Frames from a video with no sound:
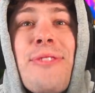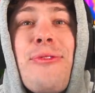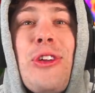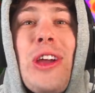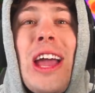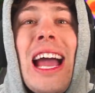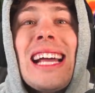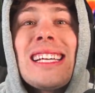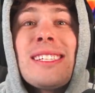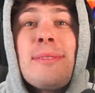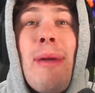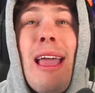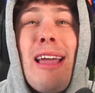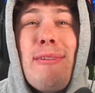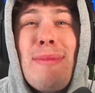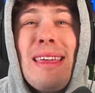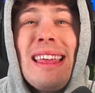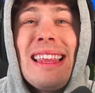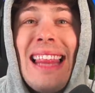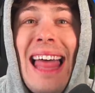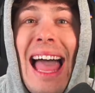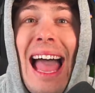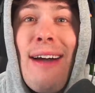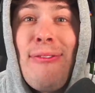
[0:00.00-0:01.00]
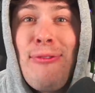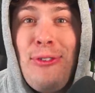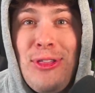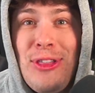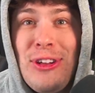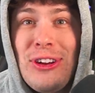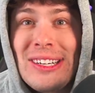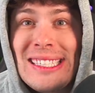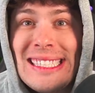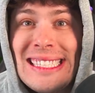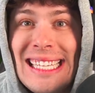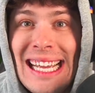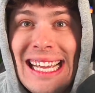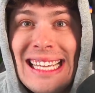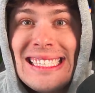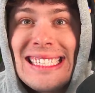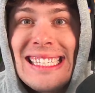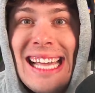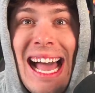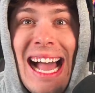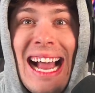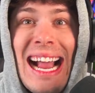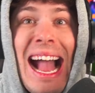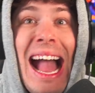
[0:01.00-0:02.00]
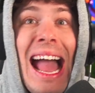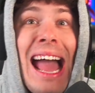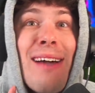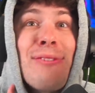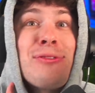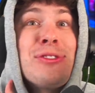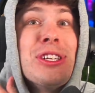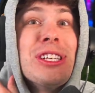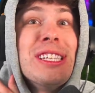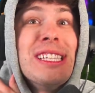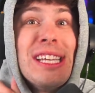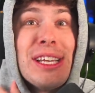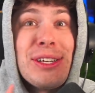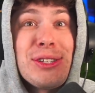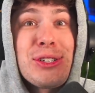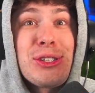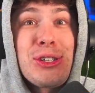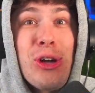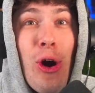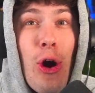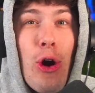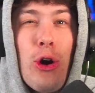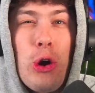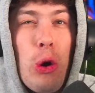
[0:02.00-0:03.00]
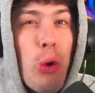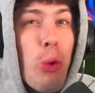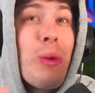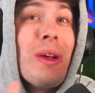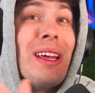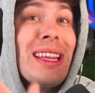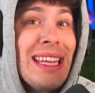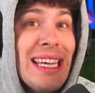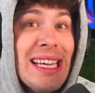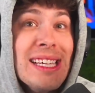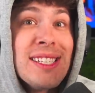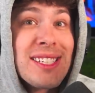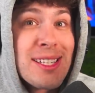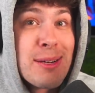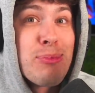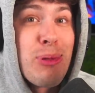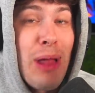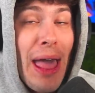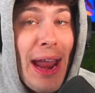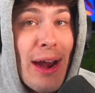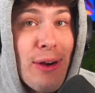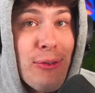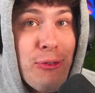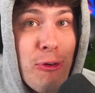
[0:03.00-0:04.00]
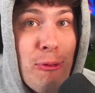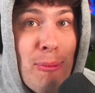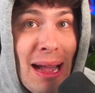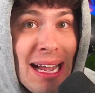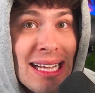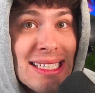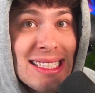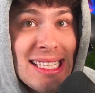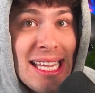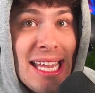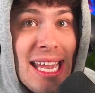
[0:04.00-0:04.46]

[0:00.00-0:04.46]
If you guys make me laugh with your TikTok, I have to discard or release a player from my